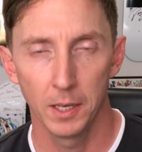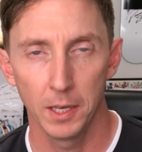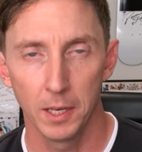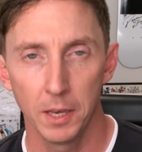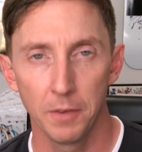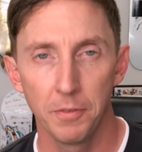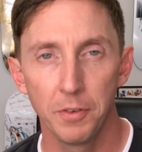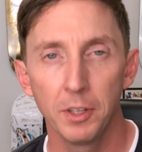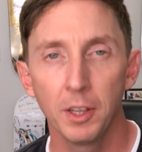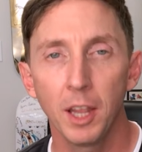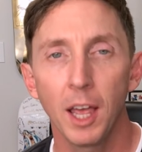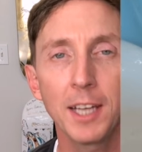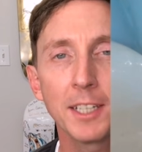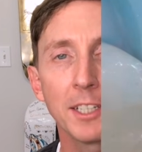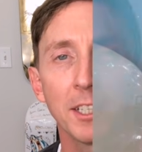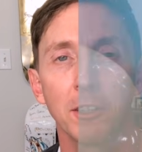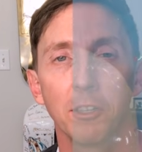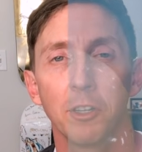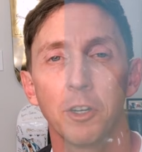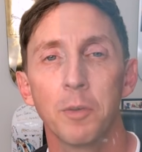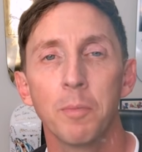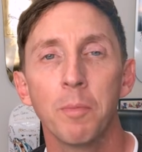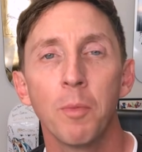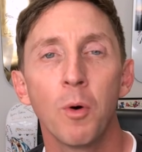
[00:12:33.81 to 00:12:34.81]
If you'd like to
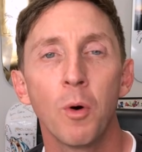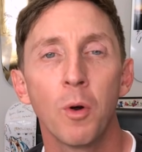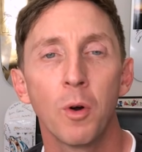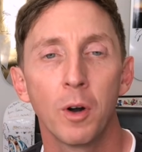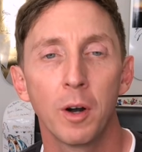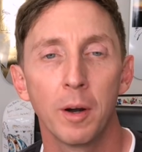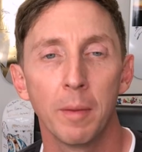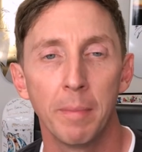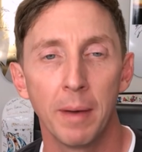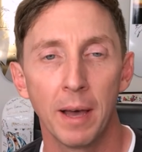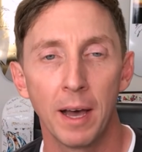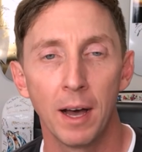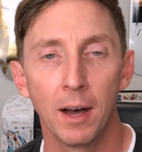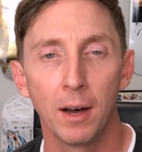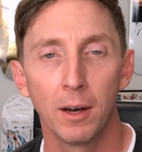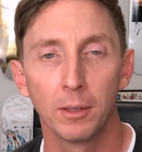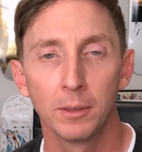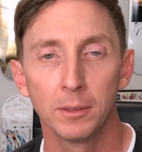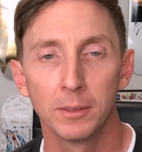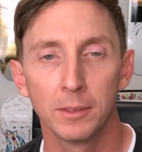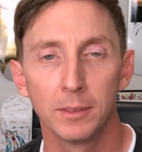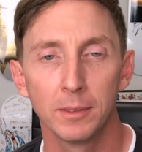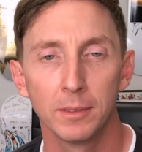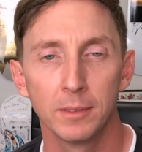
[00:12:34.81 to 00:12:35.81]
learn more
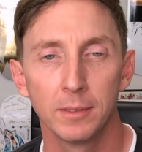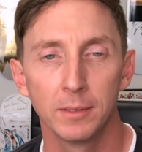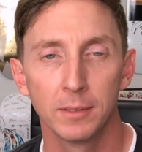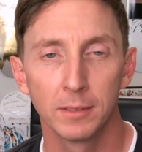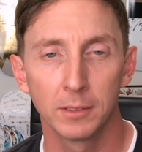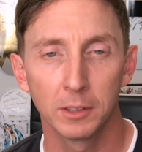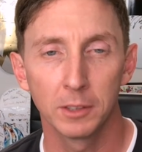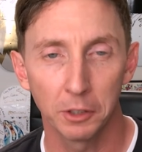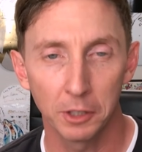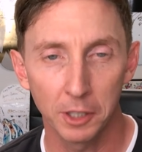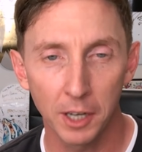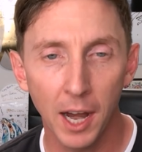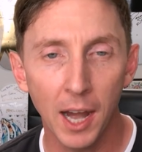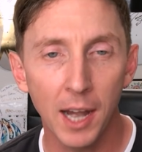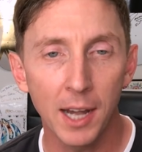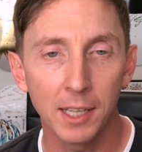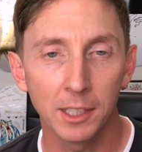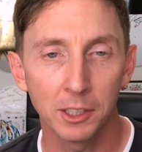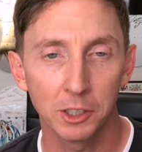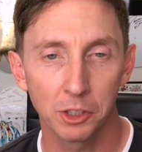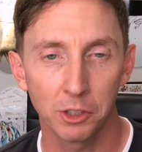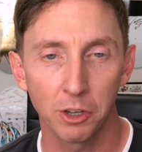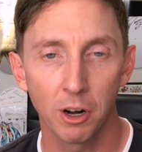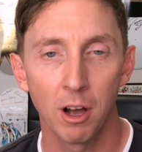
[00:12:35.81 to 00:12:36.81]
about
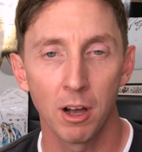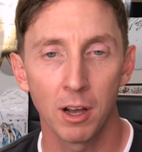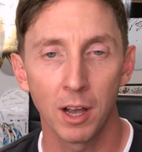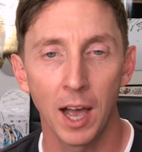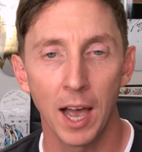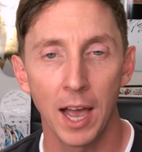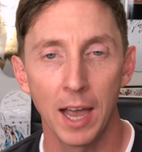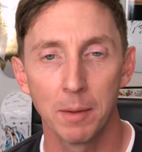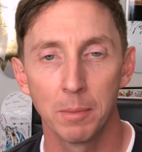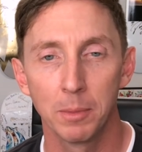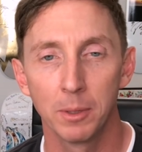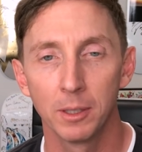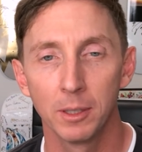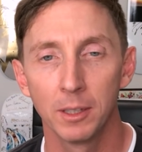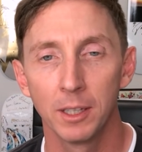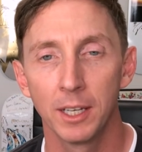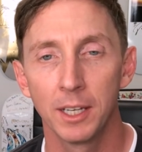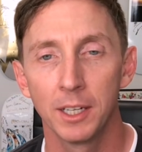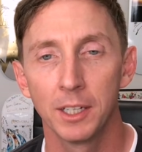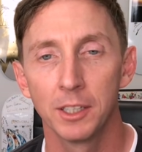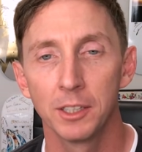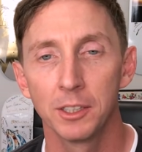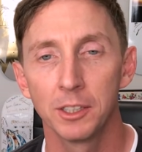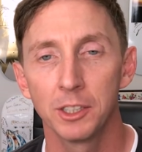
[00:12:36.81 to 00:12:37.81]
creating strong hybrid
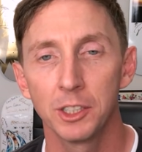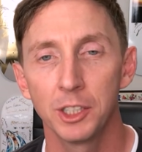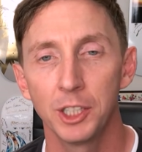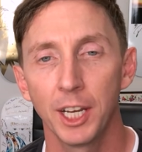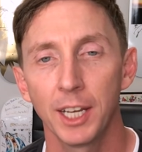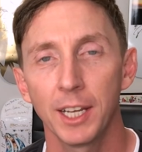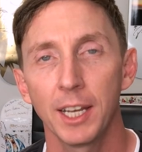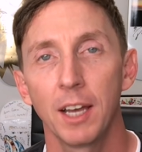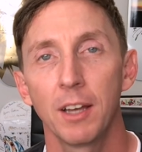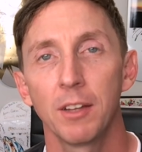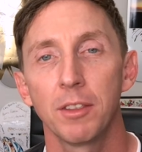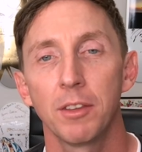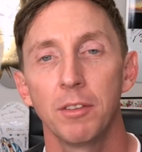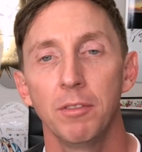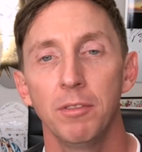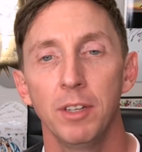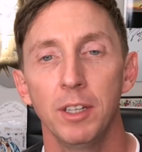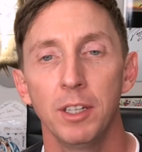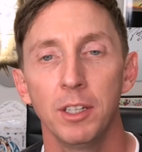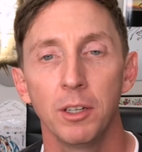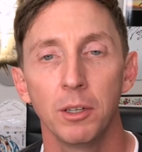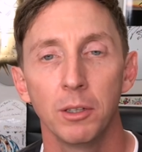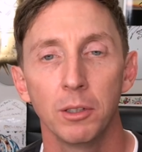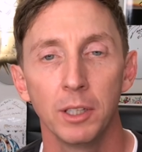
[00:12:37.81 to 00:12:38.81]
layers, check out the
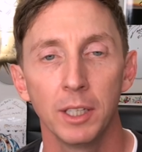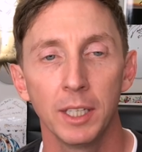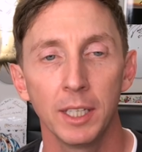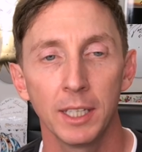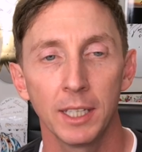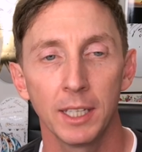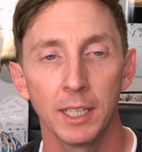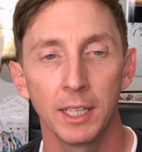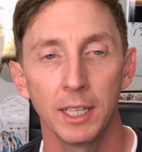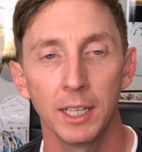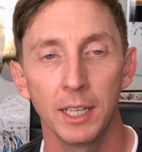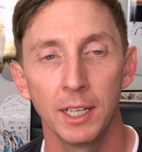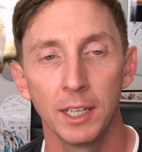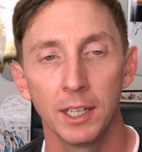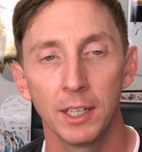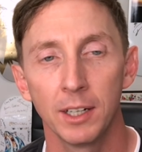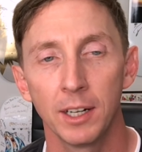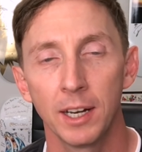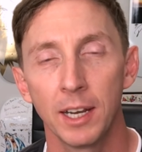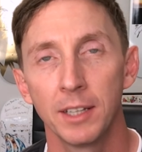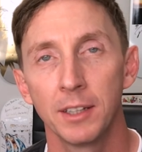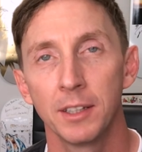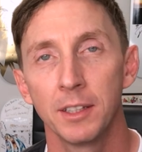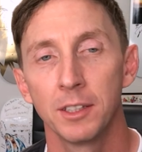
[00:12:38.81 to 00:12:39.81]
video link here
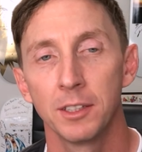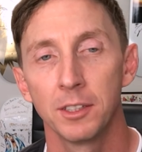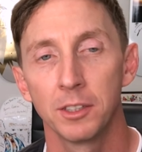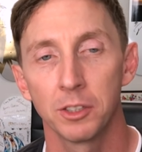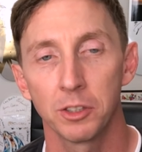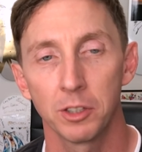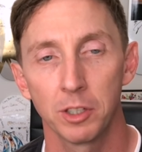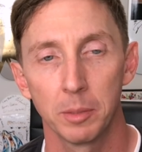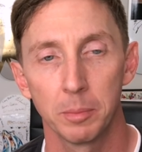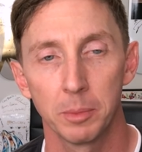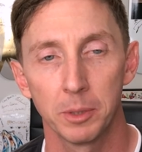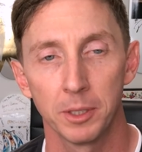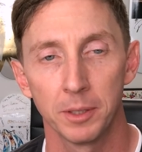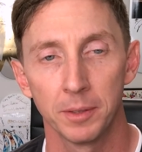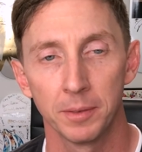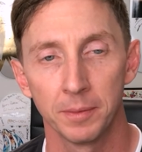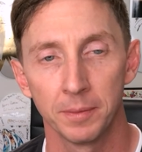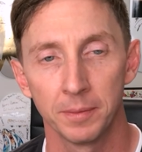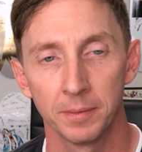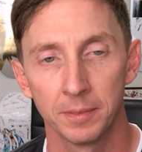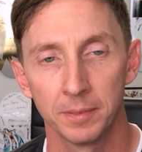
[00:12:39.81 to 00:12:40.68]
in the description.